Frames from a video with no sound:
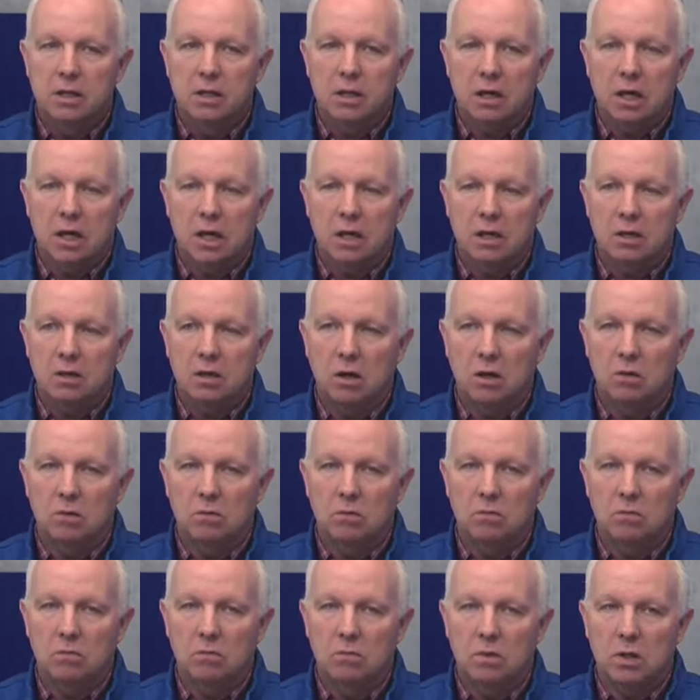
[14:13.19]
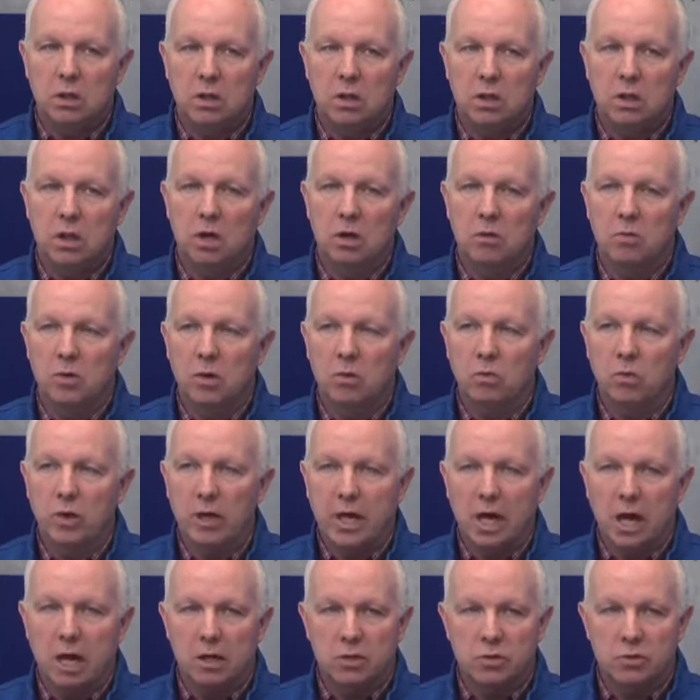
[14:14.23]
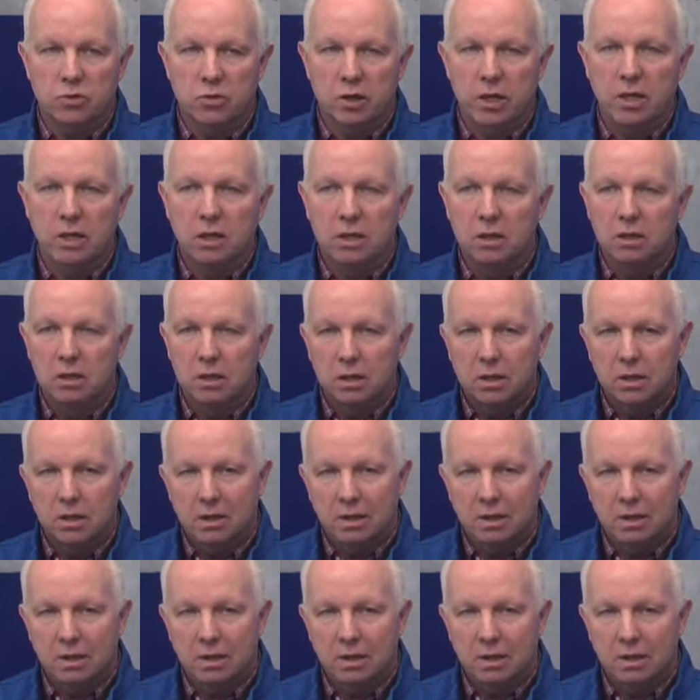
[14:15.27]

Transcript: And, but we kind of treated